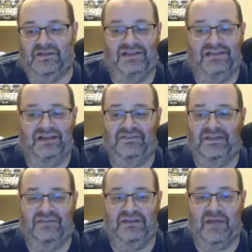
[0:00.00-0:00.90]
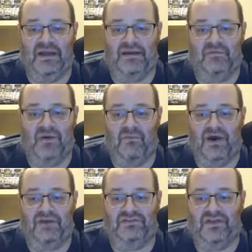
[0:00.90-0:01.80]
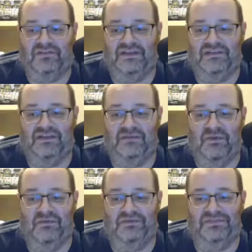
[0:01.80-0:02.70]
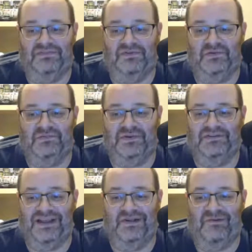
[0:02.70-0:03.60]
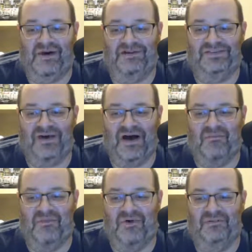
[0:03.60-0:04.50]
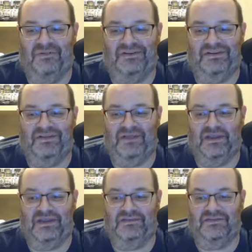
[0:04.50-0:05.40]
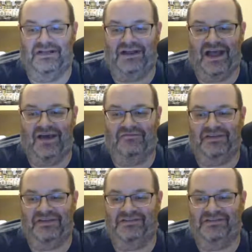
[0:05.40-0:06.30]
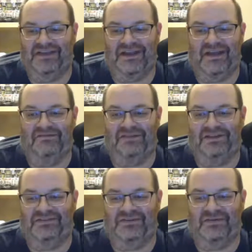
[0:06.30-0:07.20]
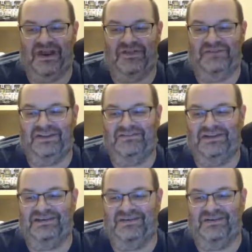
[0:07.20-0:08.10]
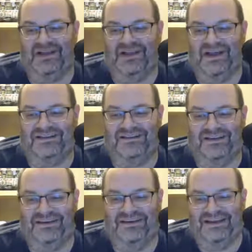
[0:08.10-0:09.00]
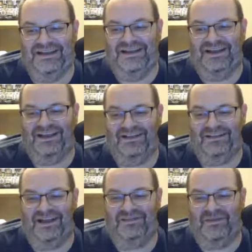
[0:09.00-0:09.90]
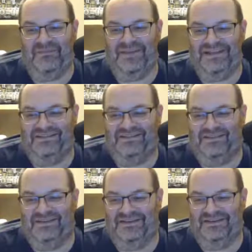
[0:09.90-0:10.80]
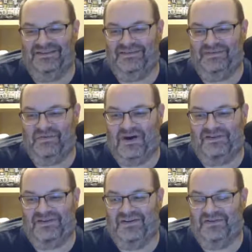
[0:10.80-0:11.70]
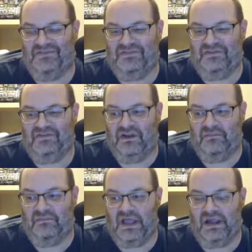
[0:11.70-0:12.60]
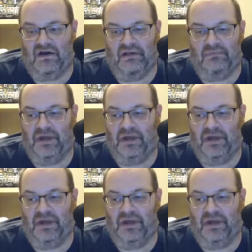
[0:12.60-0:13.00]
I dig TV, man. I watch a lot of TV, but what this shows me is I got to watch a lot more. But the good thing is that I have things like Netflix and Crave TV, so I got the means to watch all those things that I'm light on.